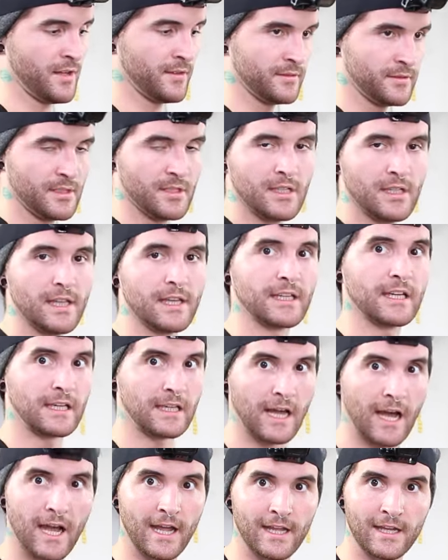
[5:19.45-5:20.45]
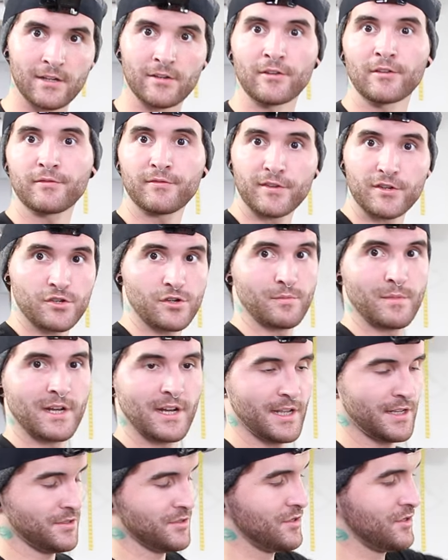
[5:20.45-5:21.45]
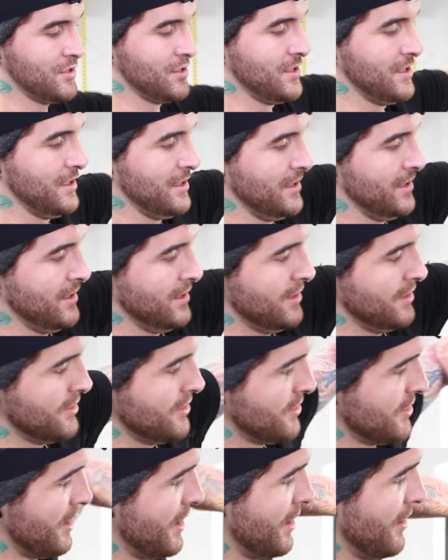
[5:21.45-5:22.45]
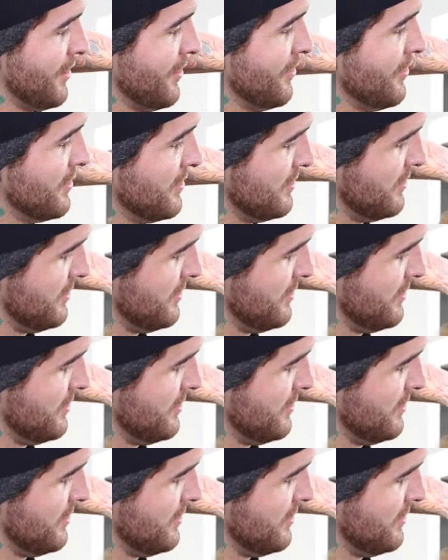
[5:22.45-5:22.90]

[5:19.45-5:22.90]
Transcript: I know that they uh, they made it so that if